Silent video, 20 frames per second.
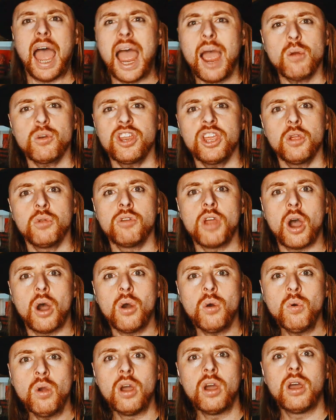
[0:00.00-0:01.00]
How do you
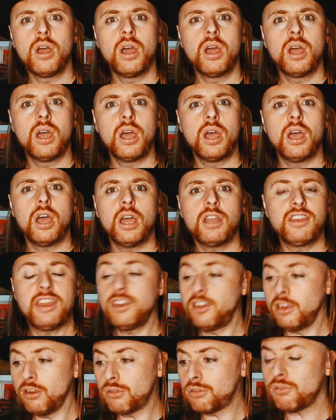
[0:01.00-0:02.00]
know?
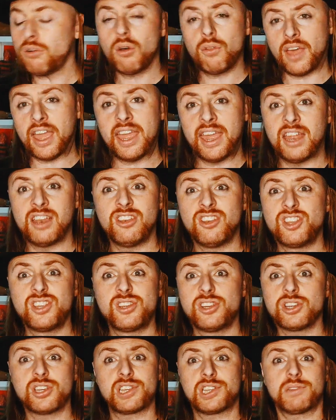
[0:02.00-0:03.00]
Did you throw that
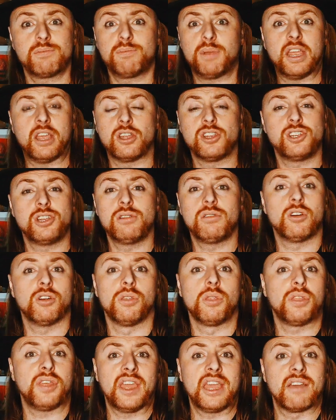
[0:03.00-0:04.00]
in just because you
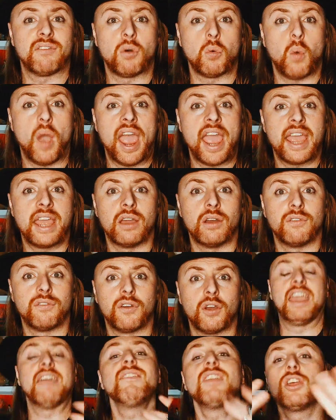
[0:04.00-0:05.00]
couldn't think of a way
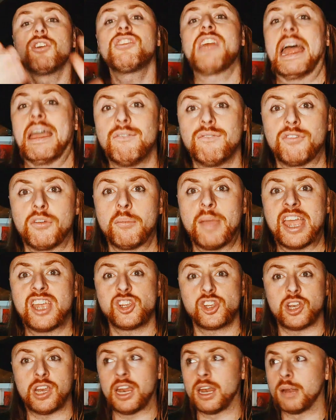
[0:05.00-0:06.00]
of giving us that
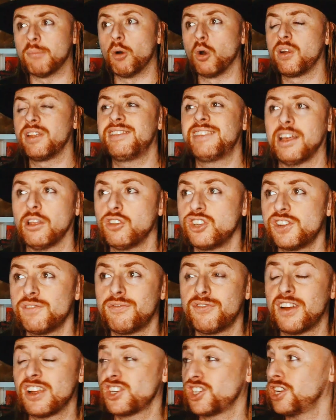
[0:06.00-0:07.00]
information in a more
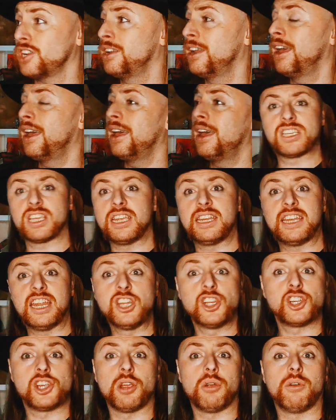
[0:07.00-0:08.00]
intelligent fashion? Obviously, you
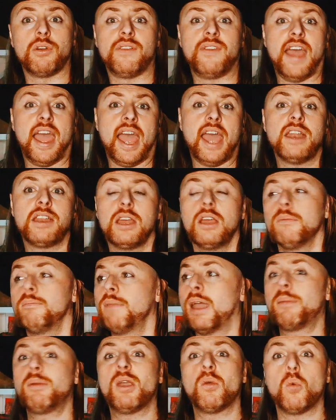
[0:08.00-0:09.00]
didn't shoot her in the head.
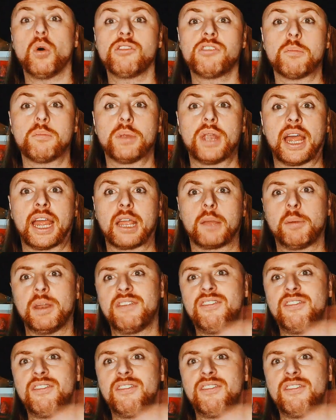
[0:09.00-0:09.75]
Maybe it was a blank.